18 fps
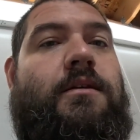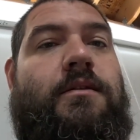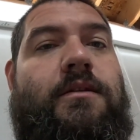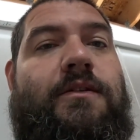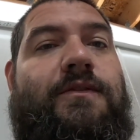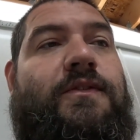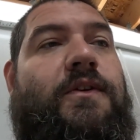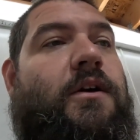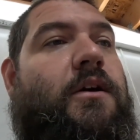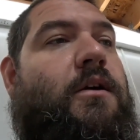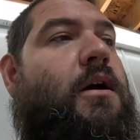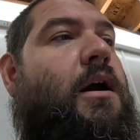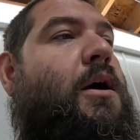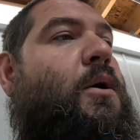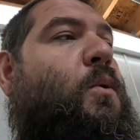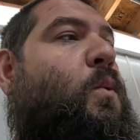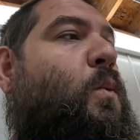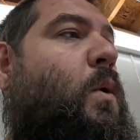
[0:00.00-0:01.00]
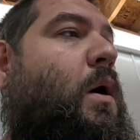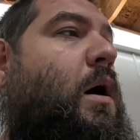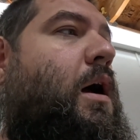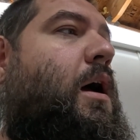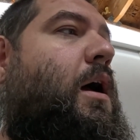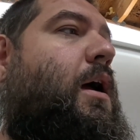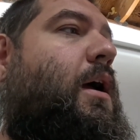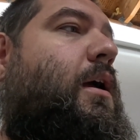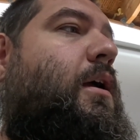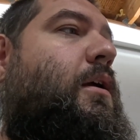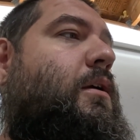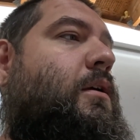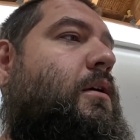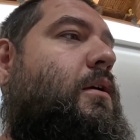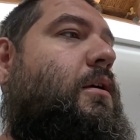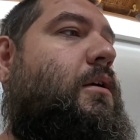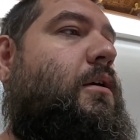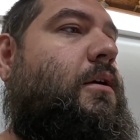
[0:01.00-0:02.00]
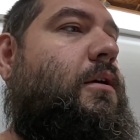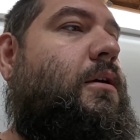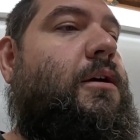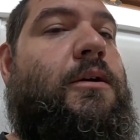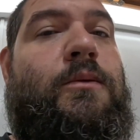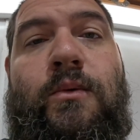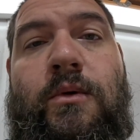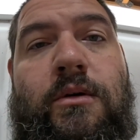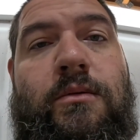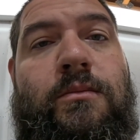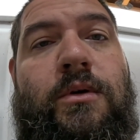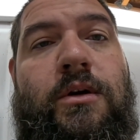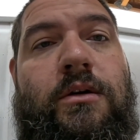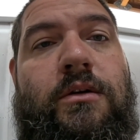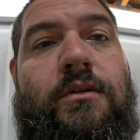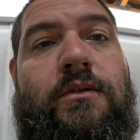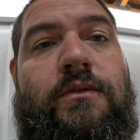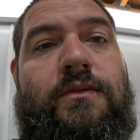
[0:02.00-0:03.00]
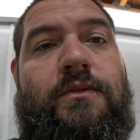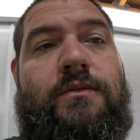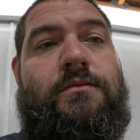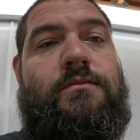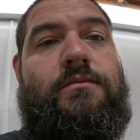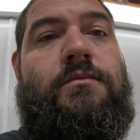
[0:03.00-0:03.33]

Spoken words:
to figure out why it won't move.